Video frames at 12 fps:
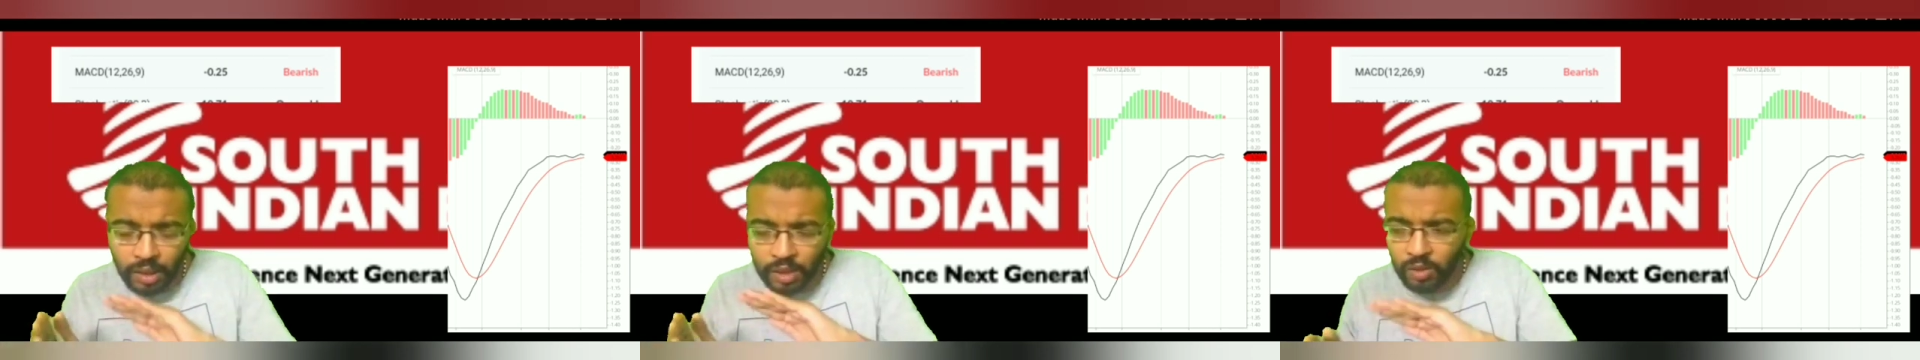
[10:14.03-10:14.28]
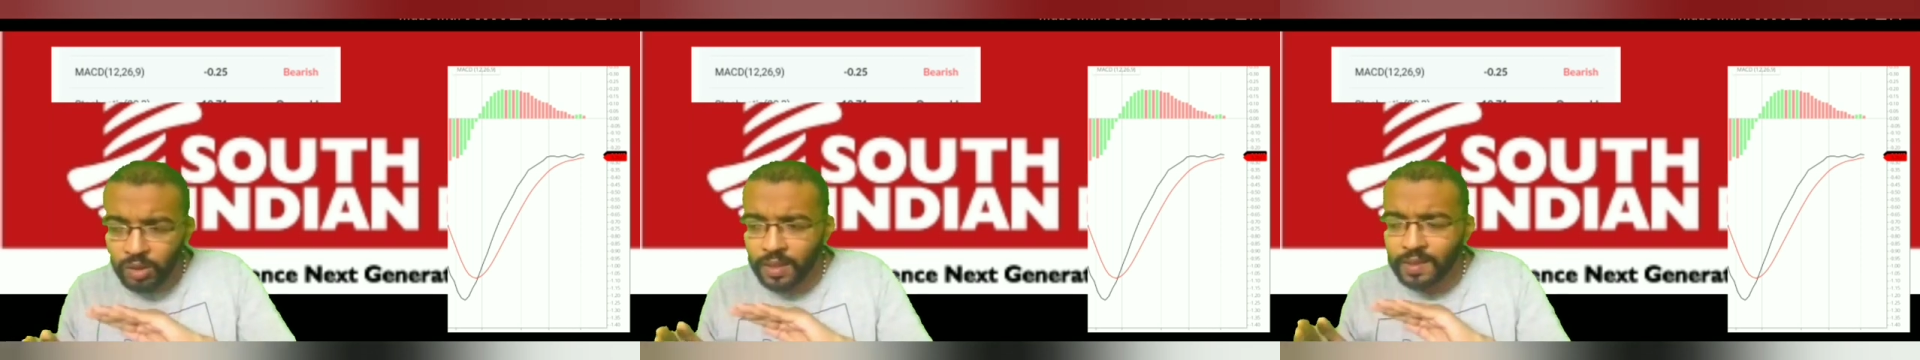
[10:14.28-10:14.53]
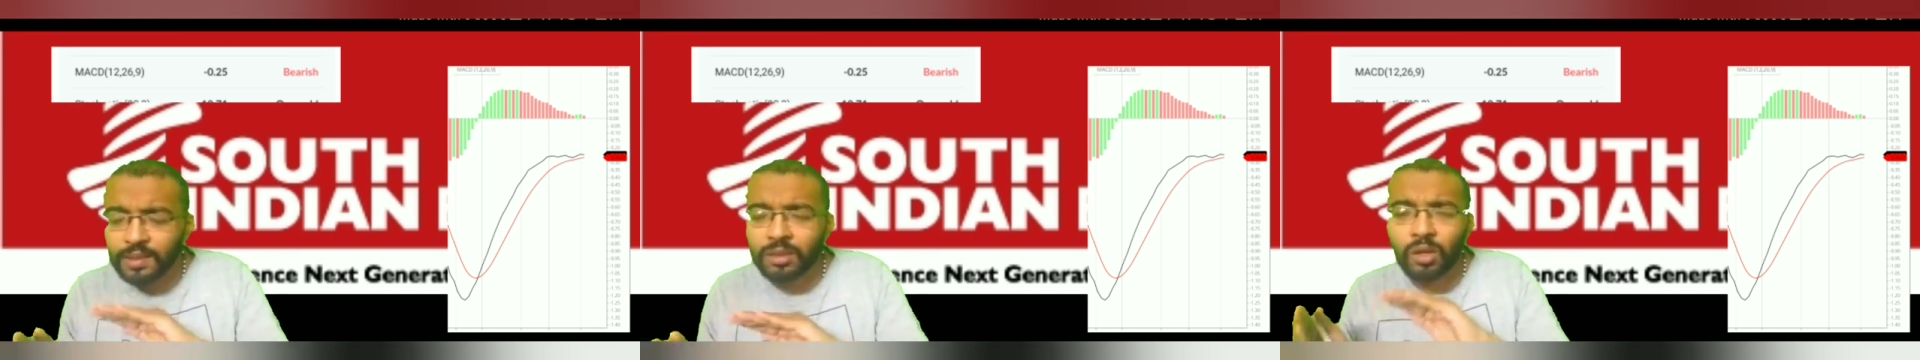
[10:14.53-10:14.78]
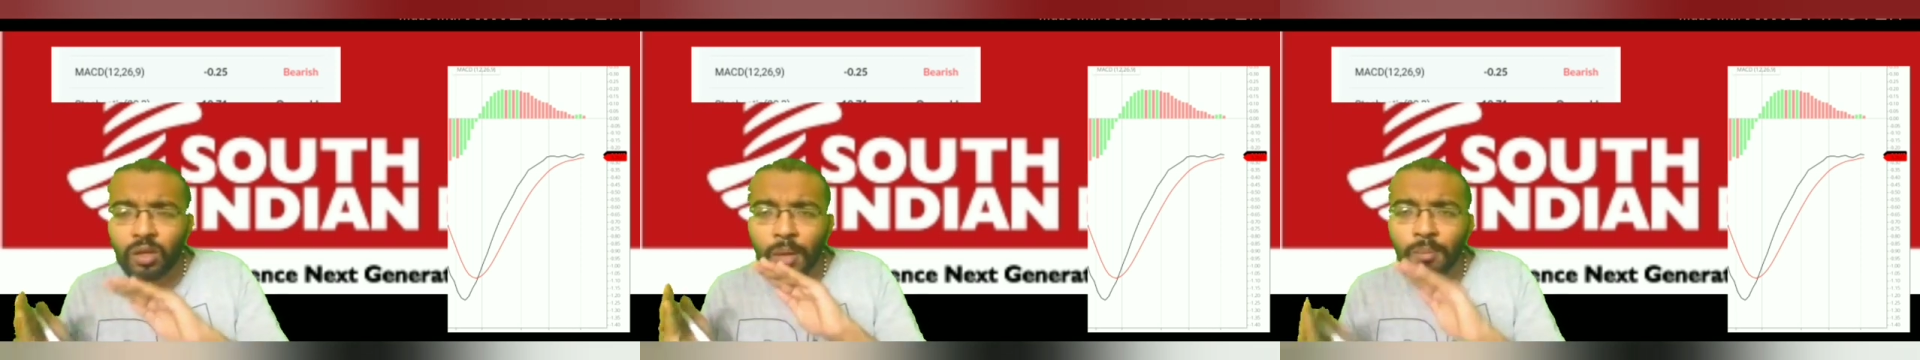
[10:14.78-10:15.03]
it is
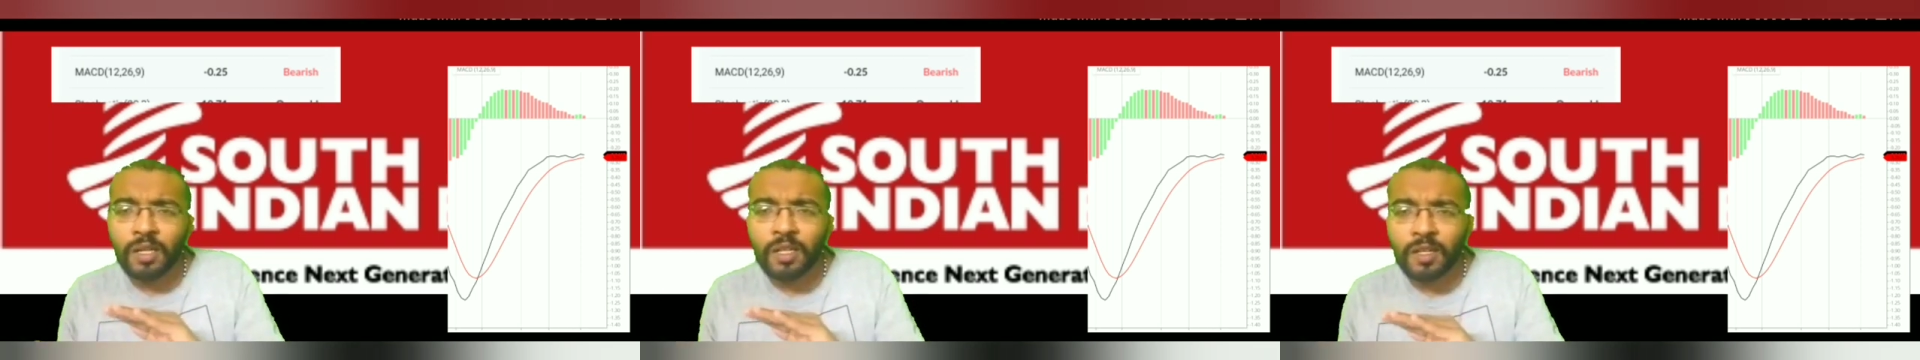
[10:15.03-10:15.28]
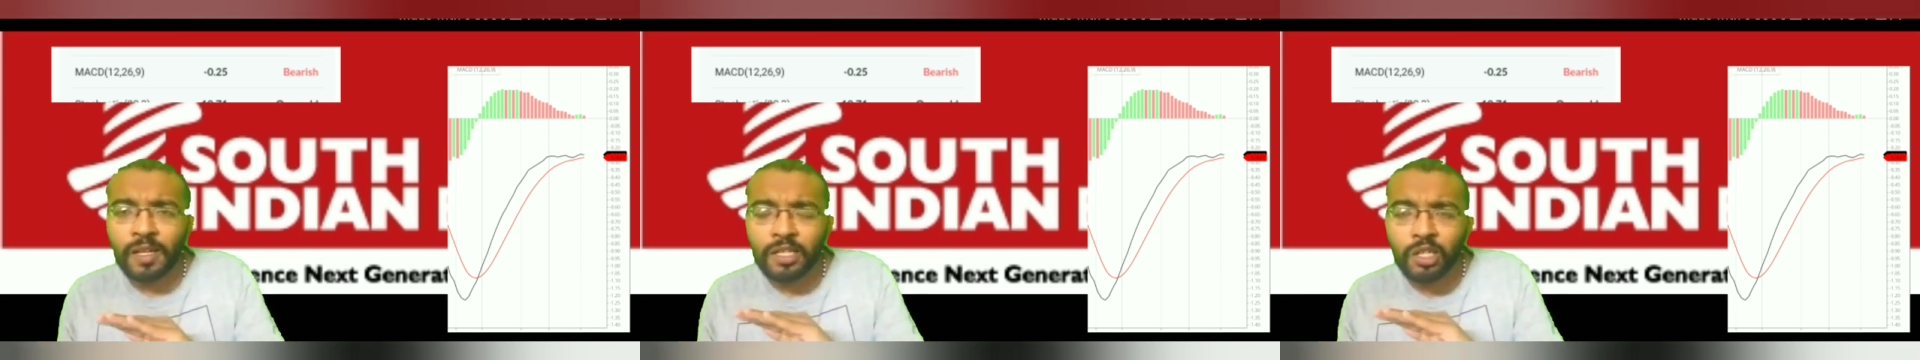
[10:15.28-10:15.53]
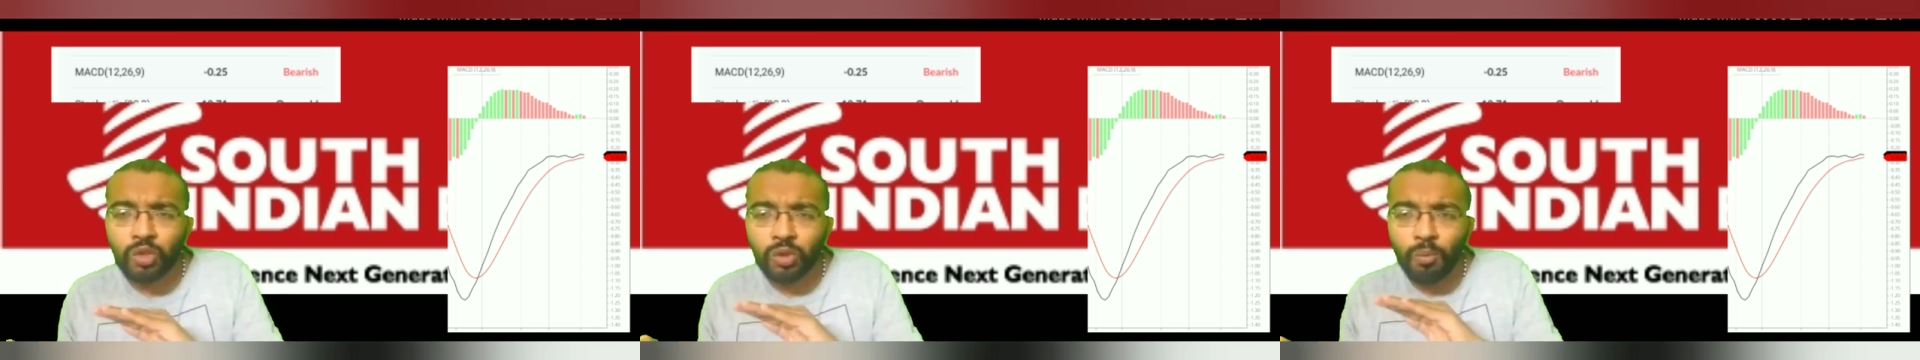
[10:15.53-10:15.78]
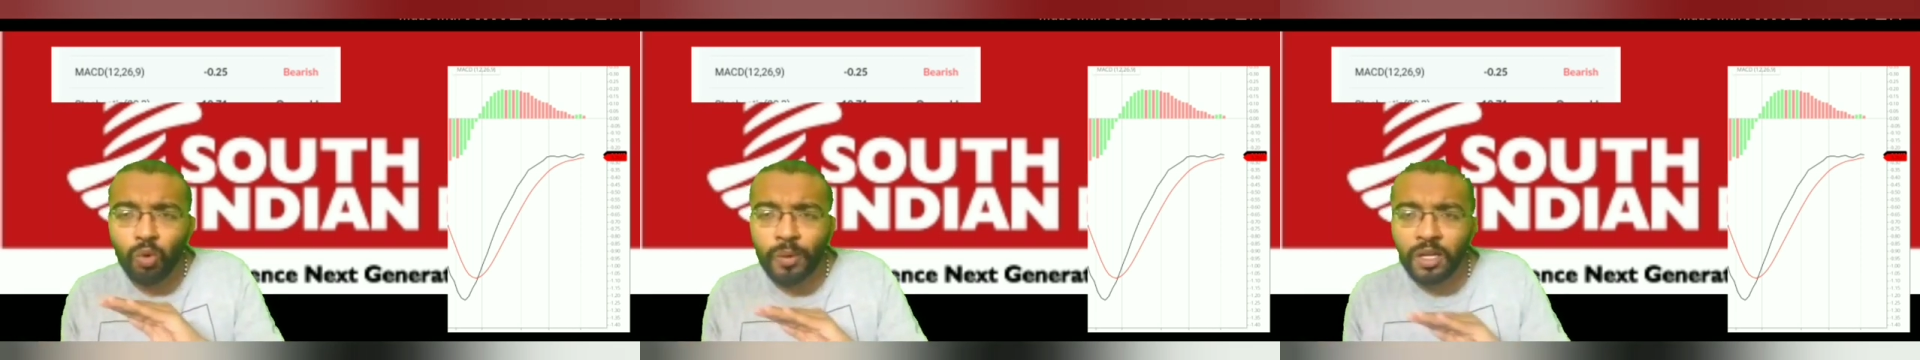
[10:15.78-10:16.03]
completely related to
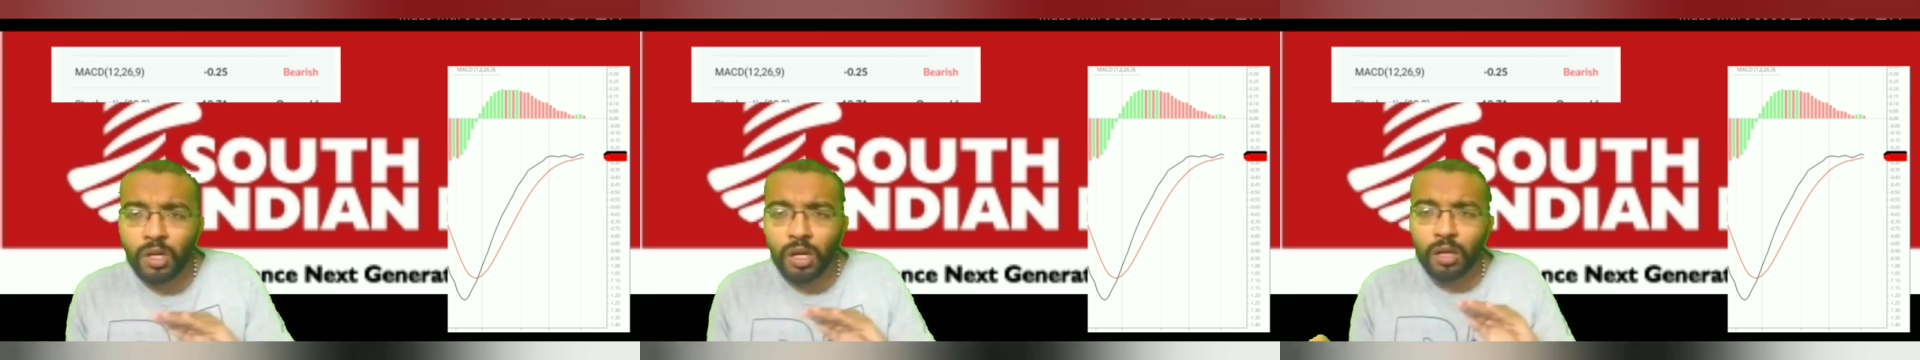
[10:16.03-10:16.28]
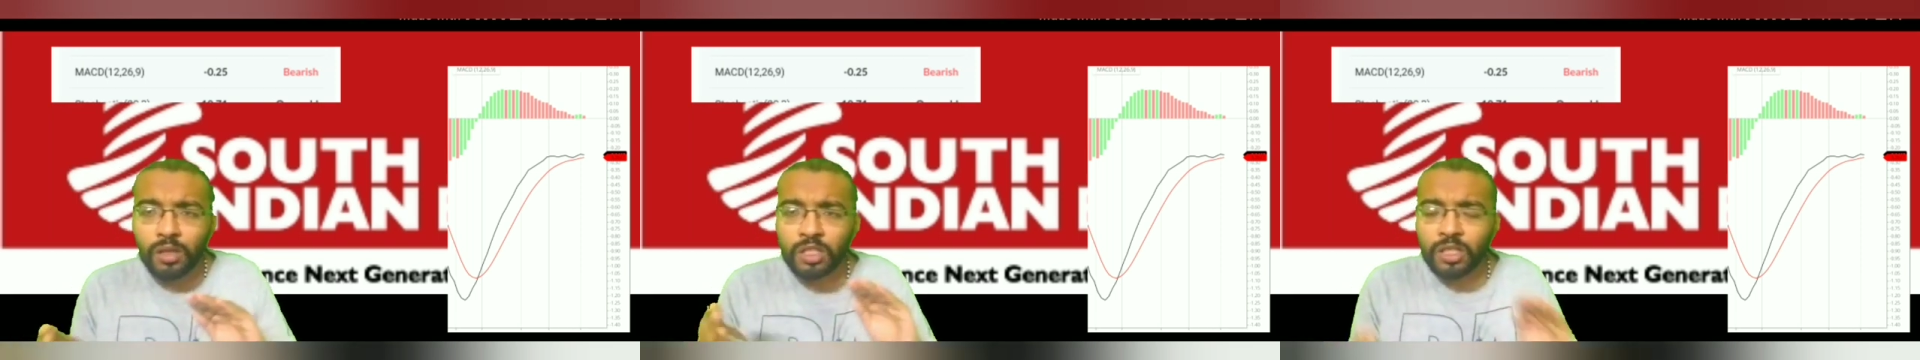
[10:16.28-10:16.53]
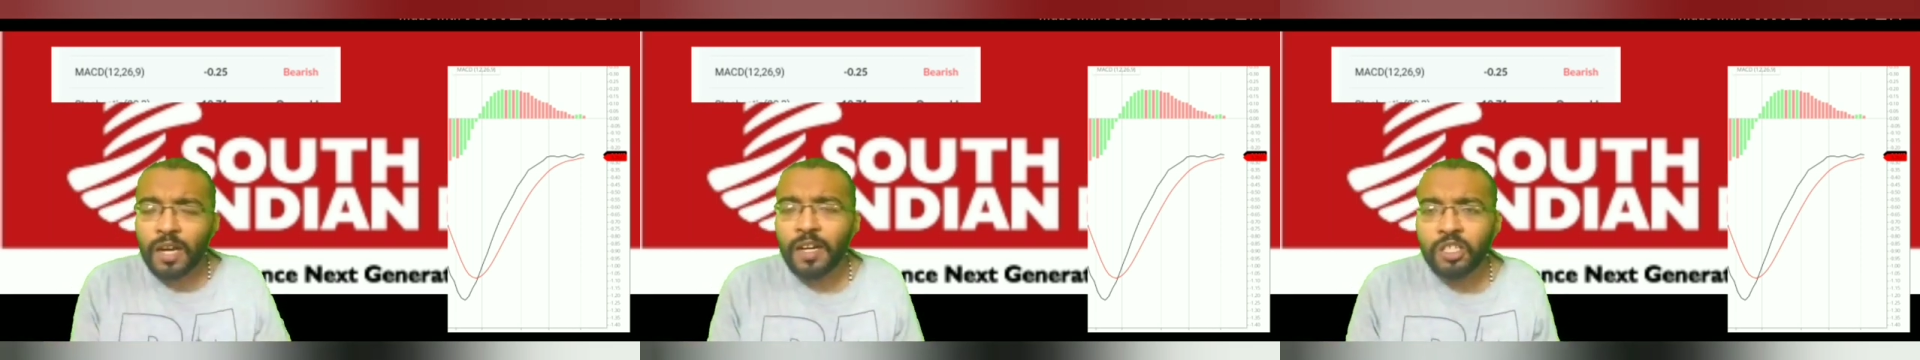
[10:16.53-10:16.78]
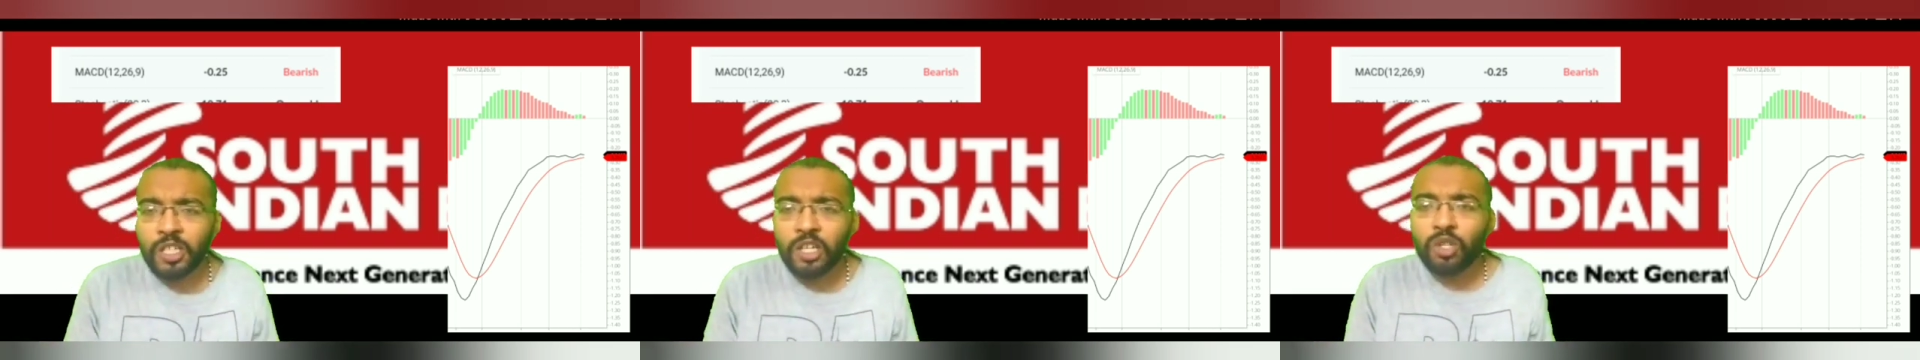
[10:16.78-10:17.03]
the movement, the
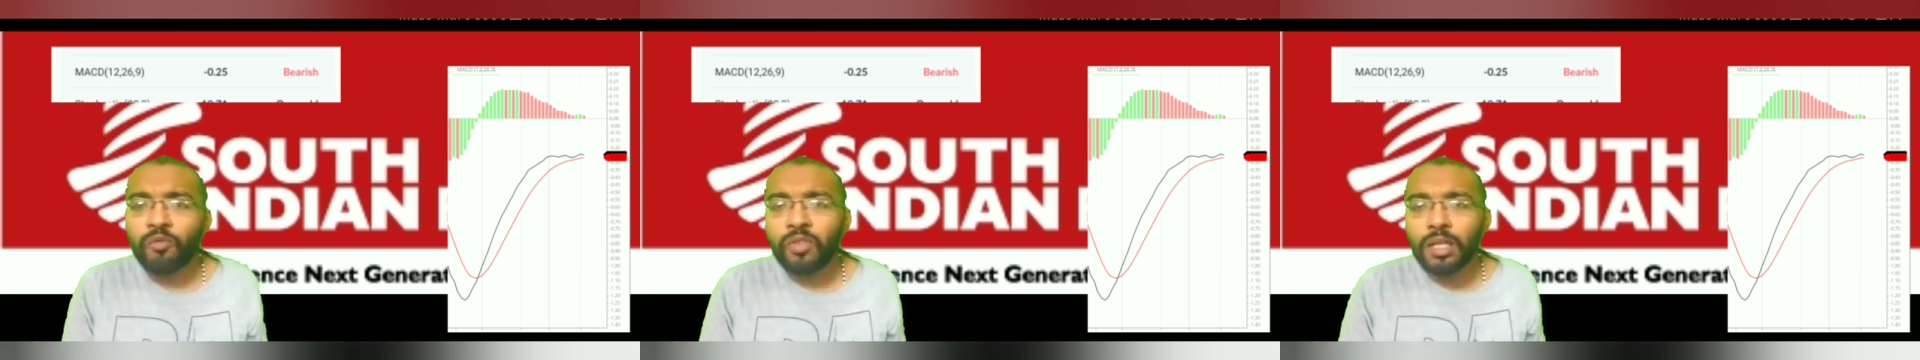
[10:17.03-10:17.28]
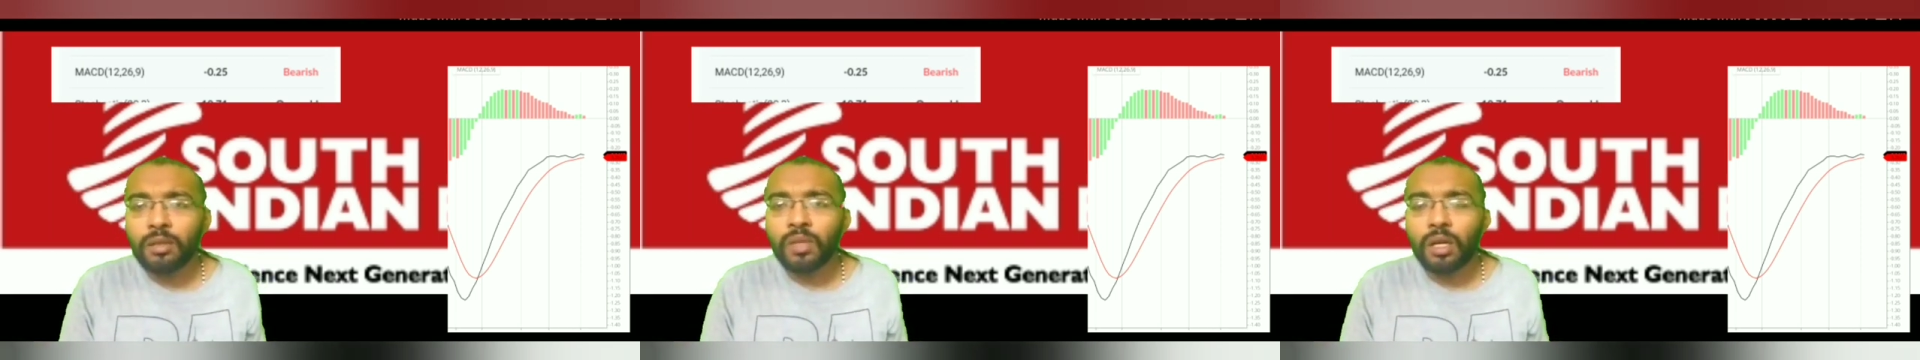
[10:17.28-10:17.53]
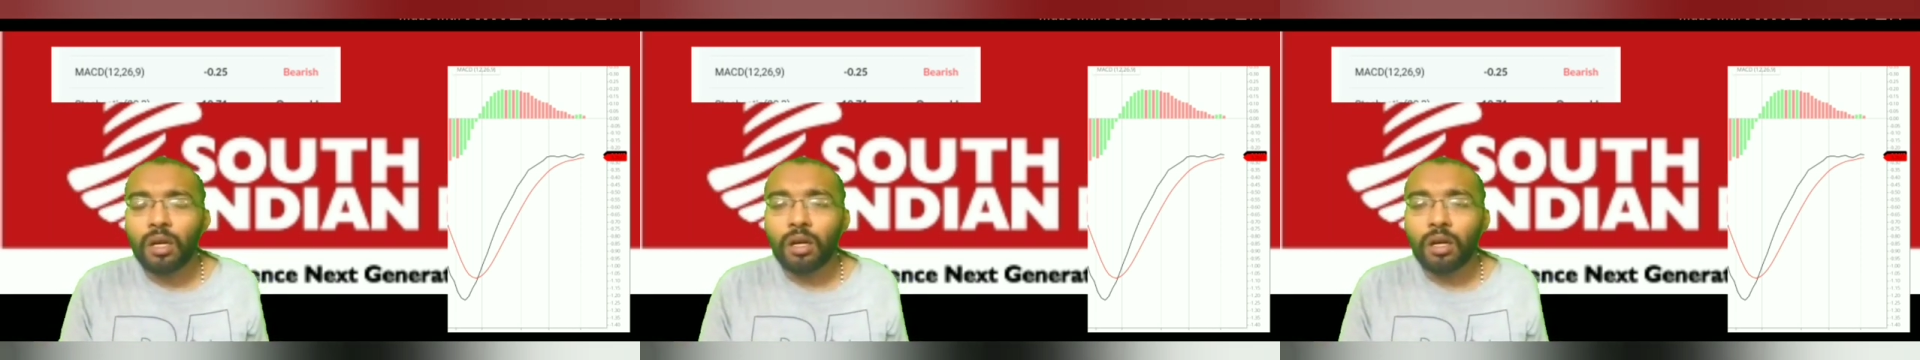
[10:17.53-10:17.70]
current trend of the